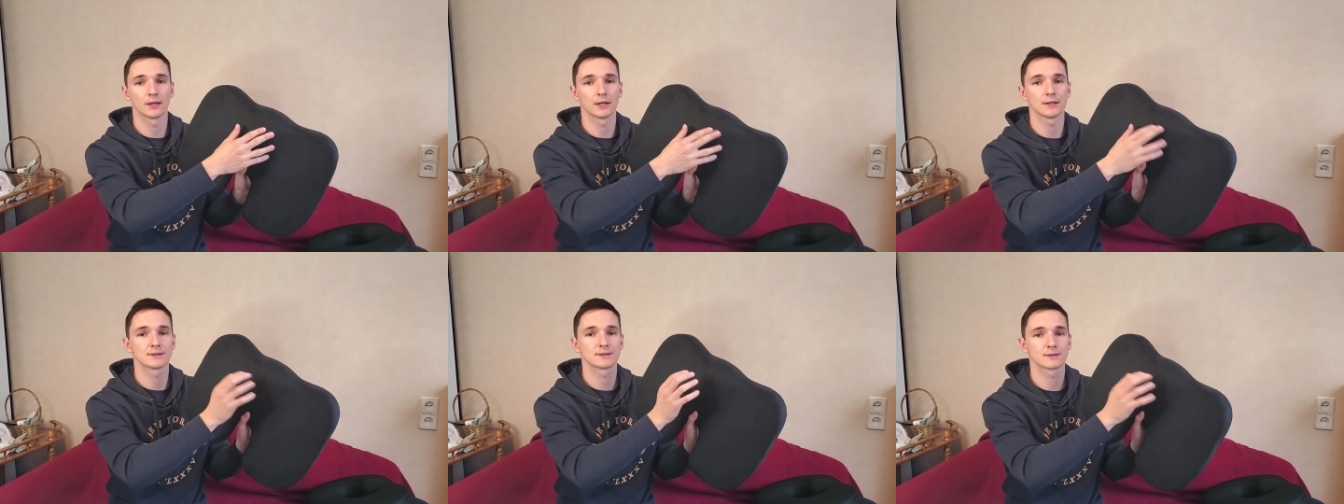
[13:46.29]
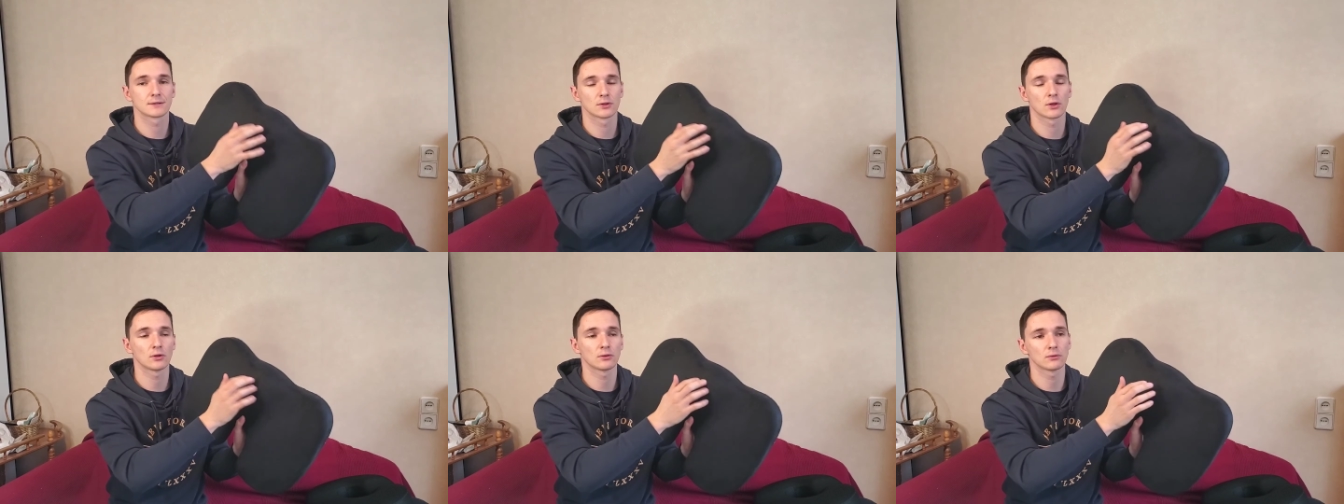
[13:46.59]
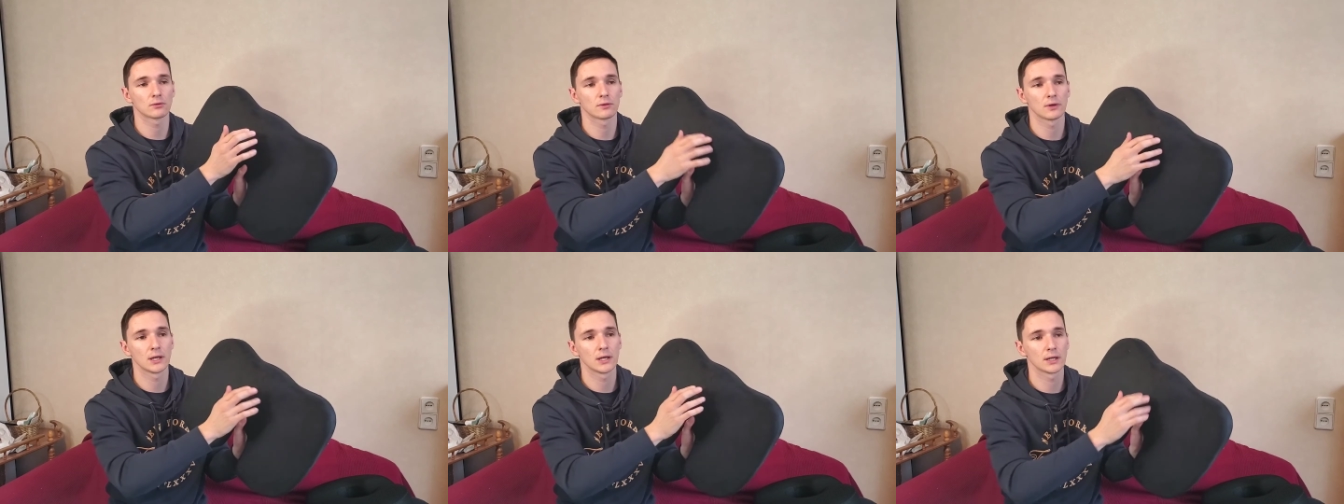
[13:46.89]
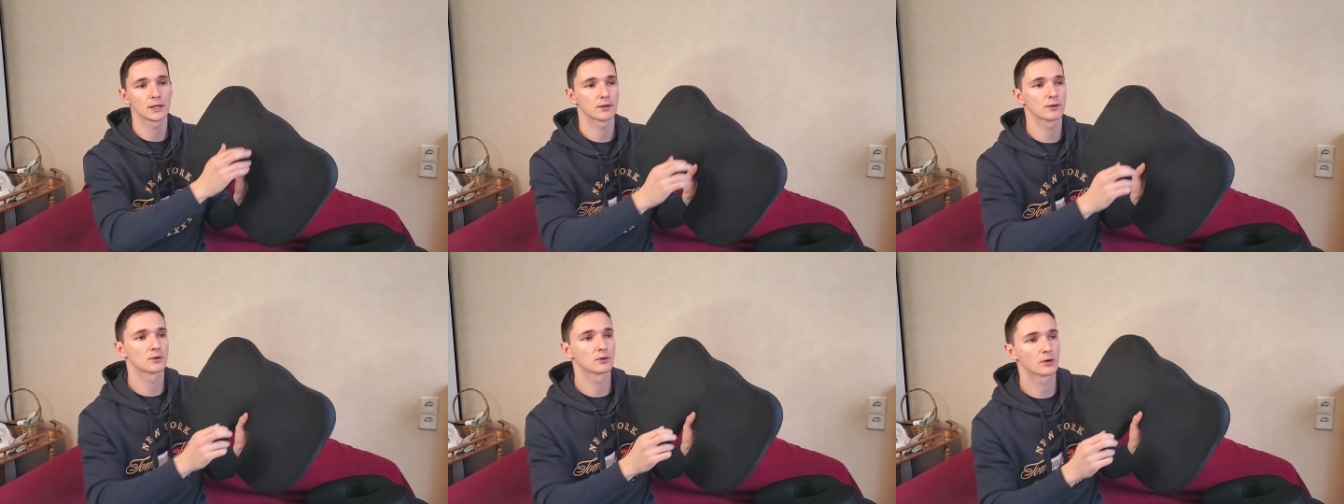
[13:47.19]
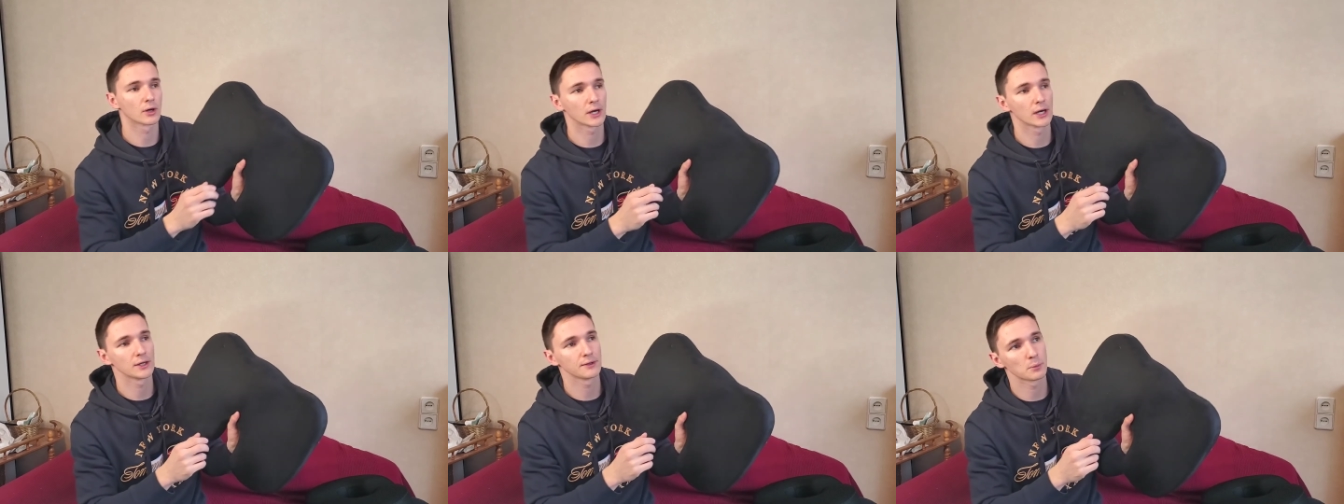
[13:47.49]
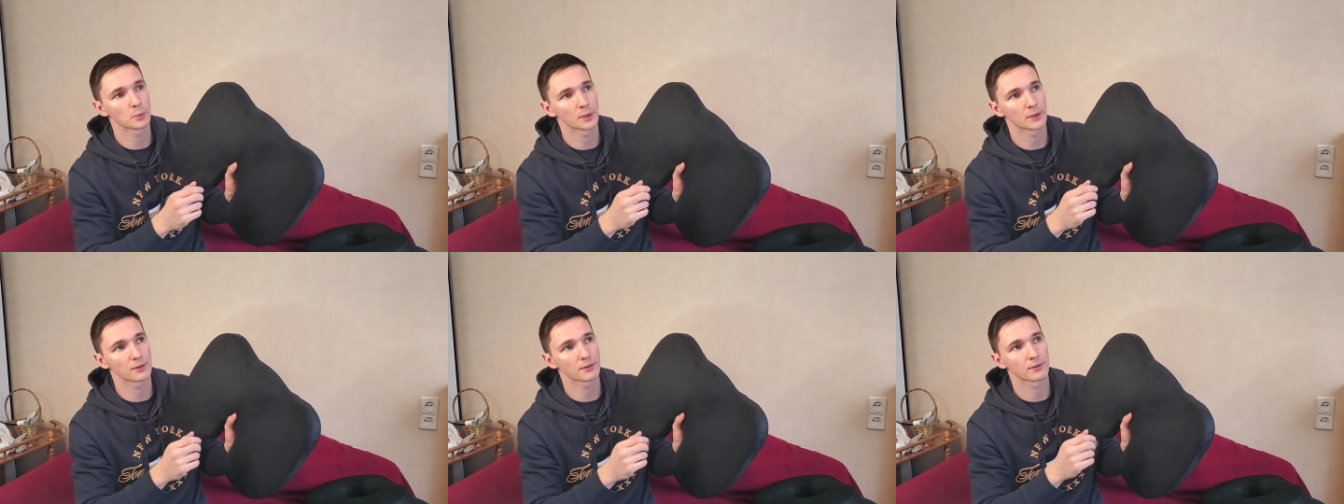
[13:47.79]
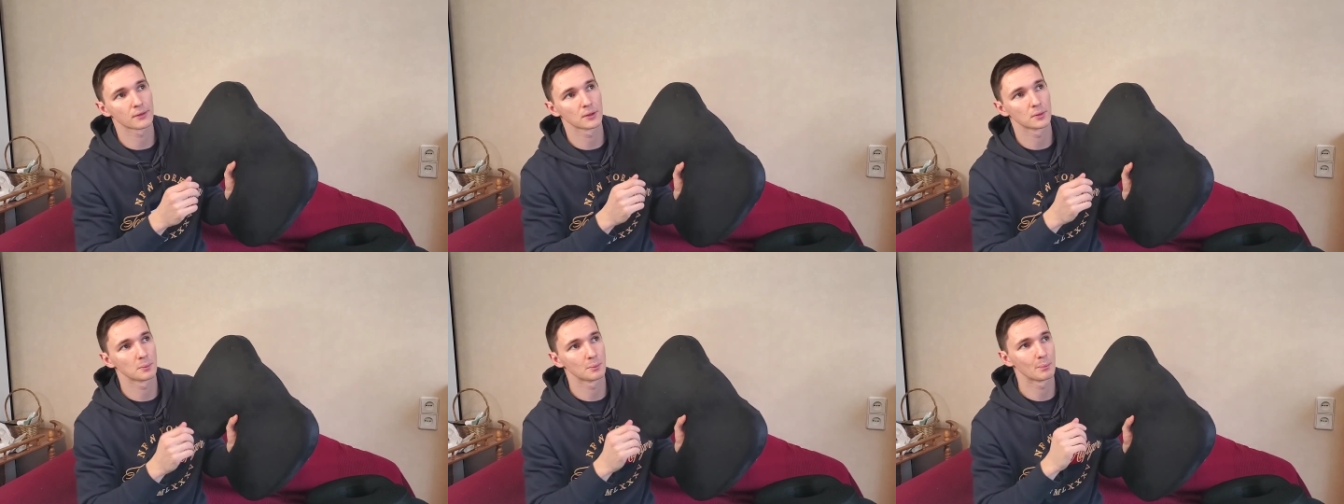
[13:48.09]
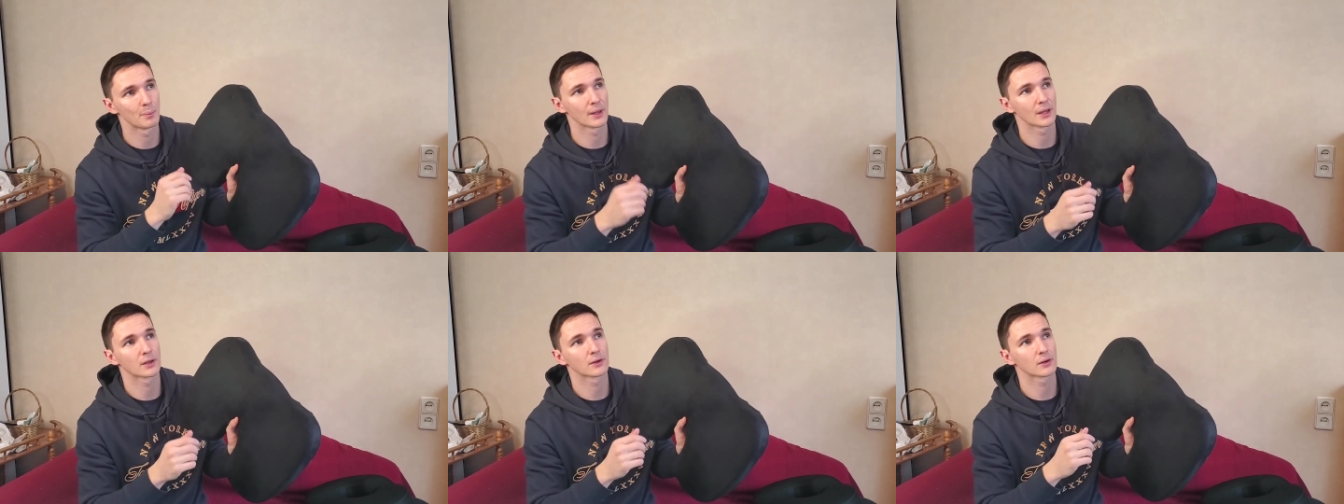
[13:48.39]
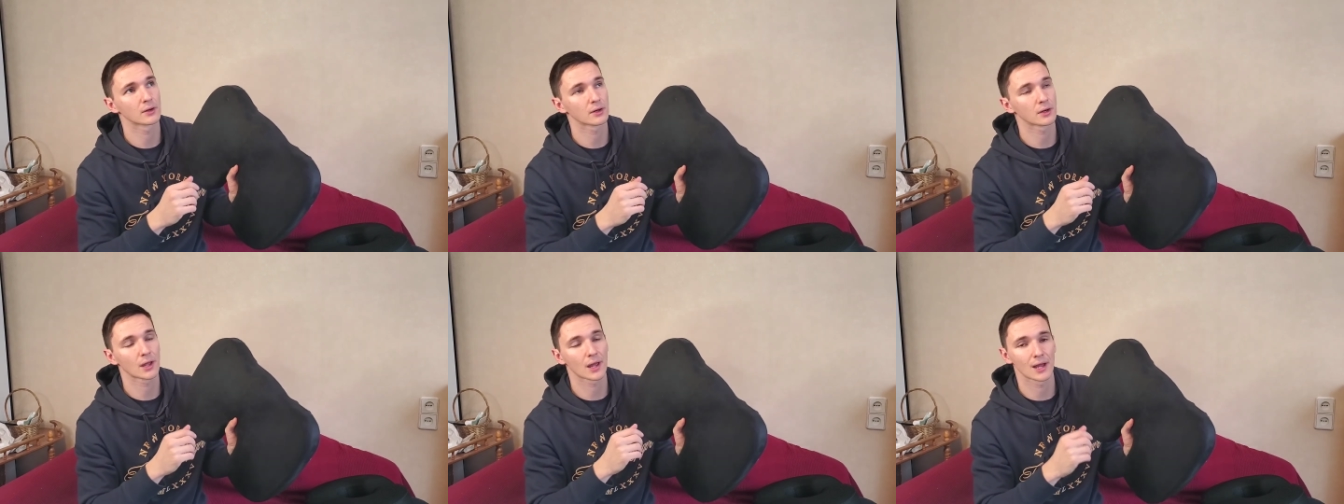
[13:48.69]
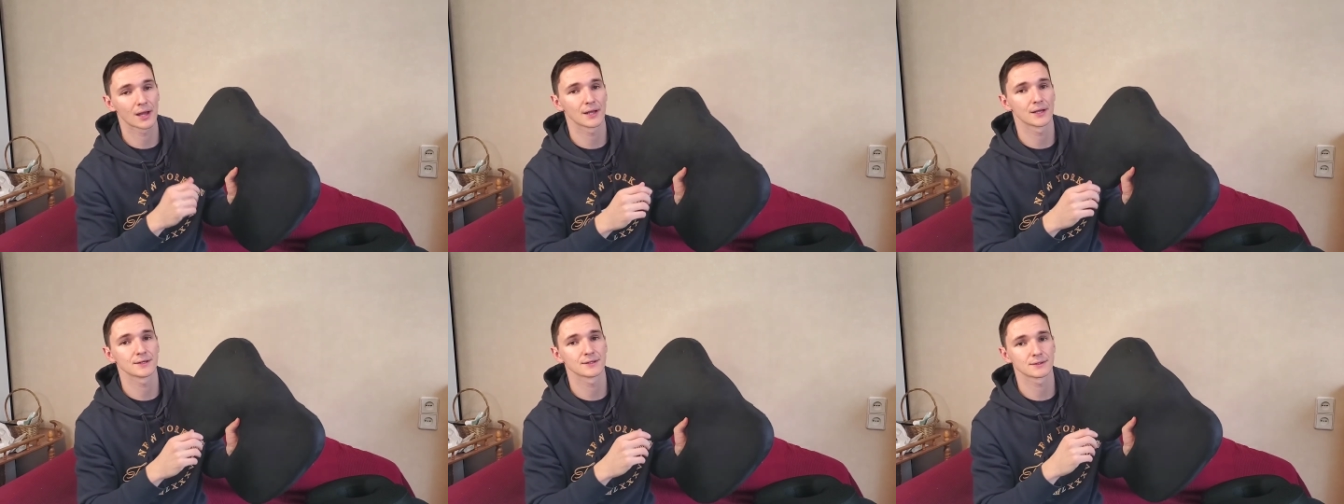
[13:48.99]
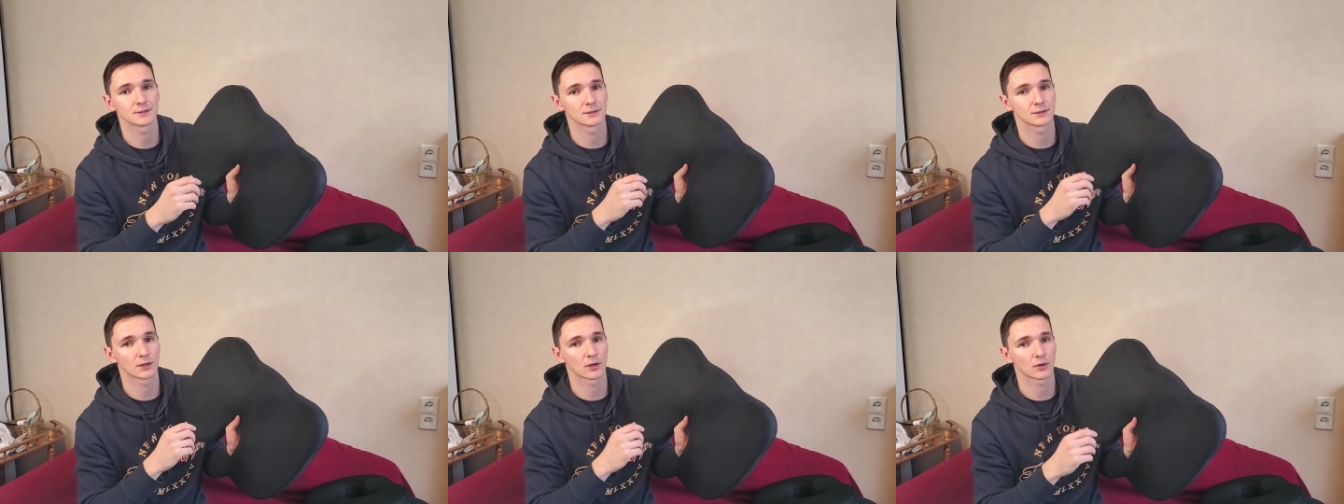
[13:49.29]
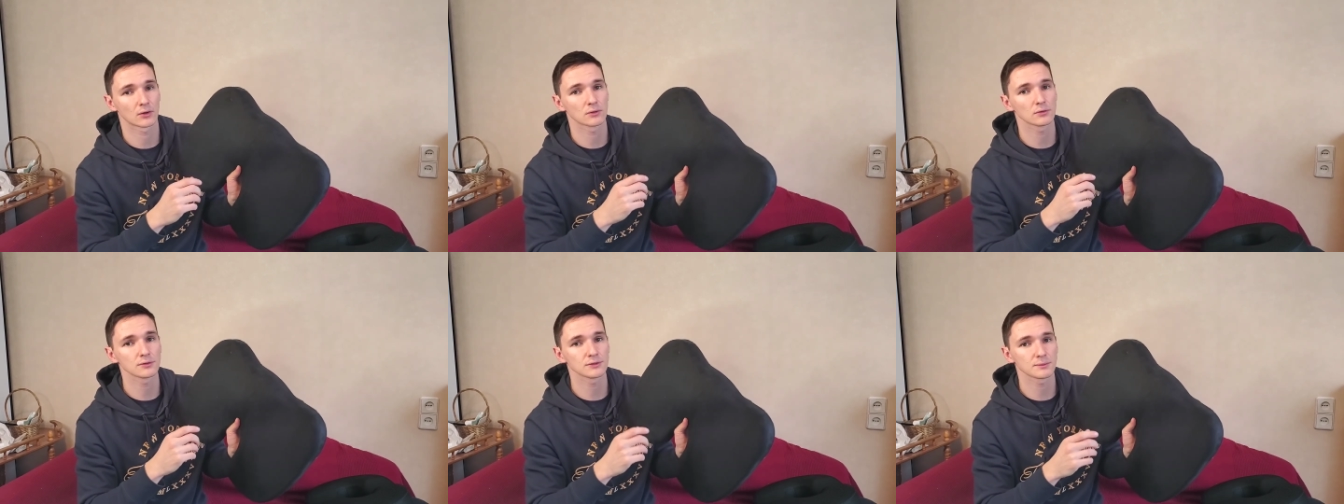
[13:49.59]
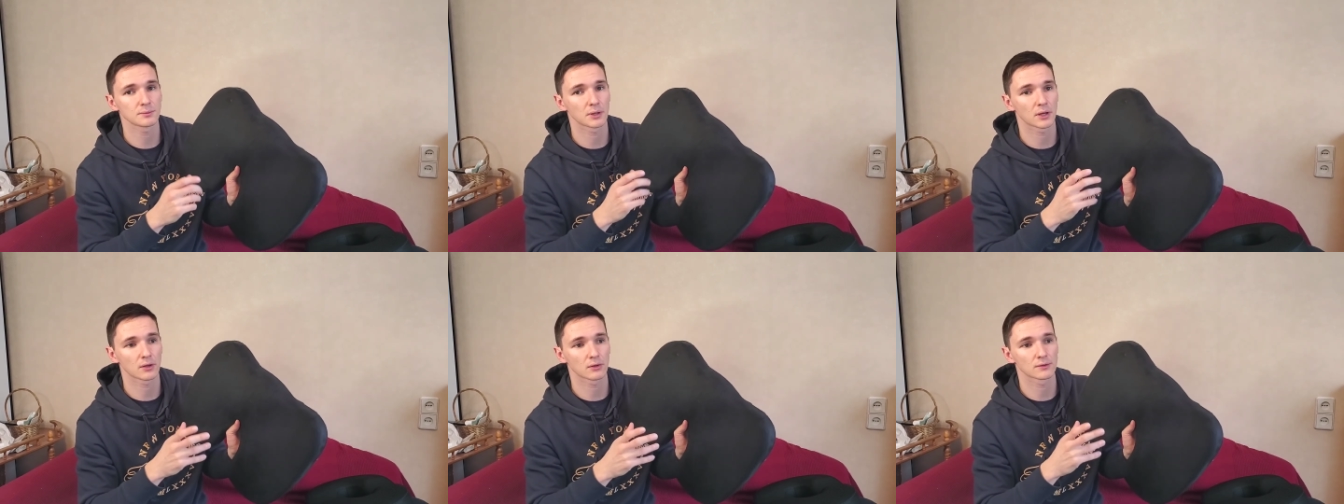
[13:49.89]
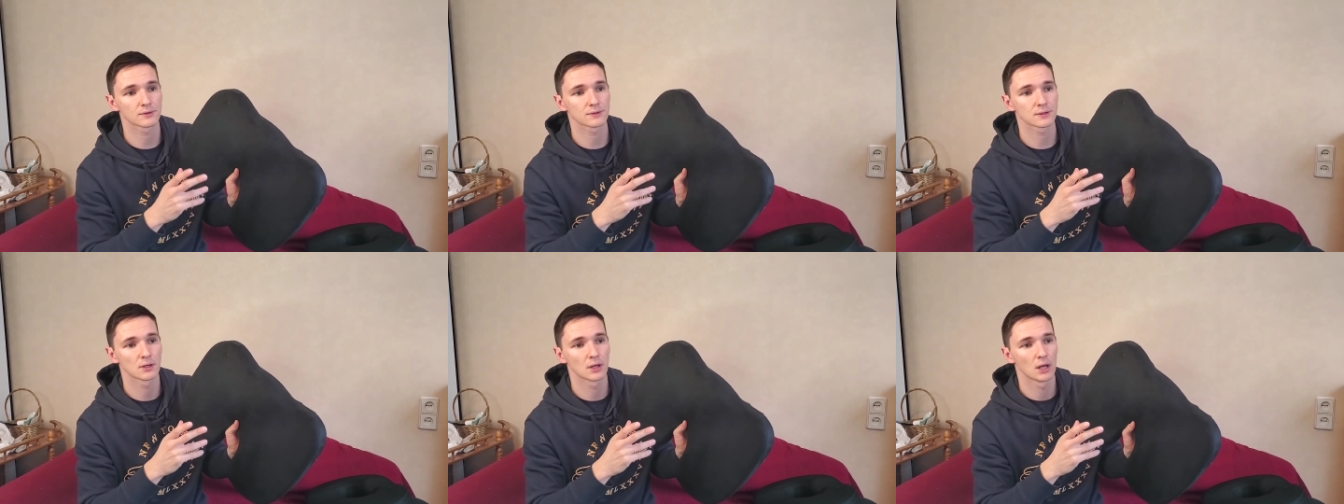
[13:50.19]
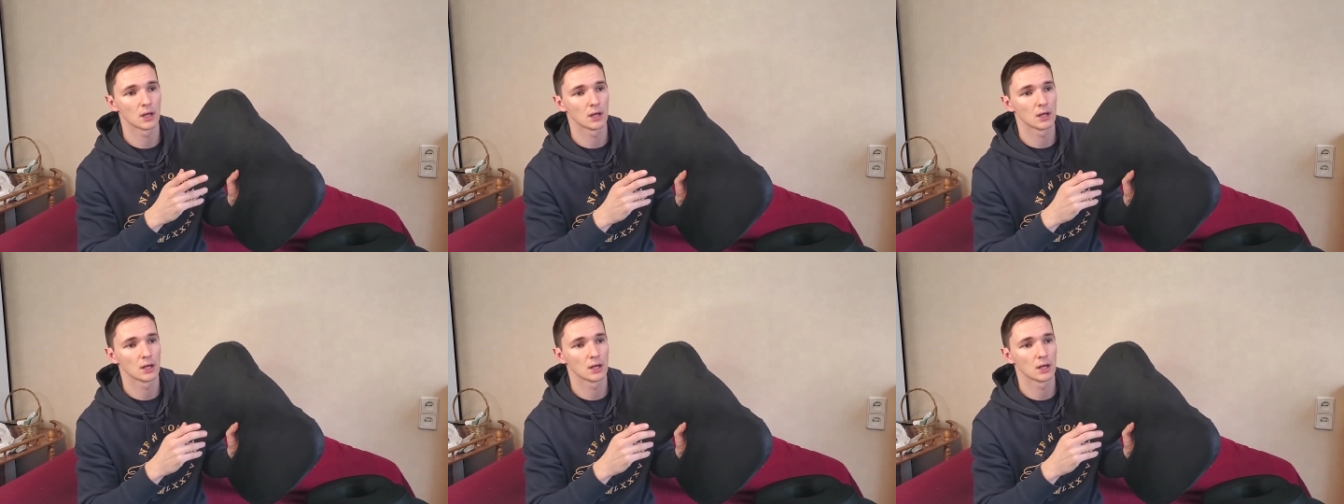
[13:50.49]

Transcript: It's not really great with bigger guys and girls because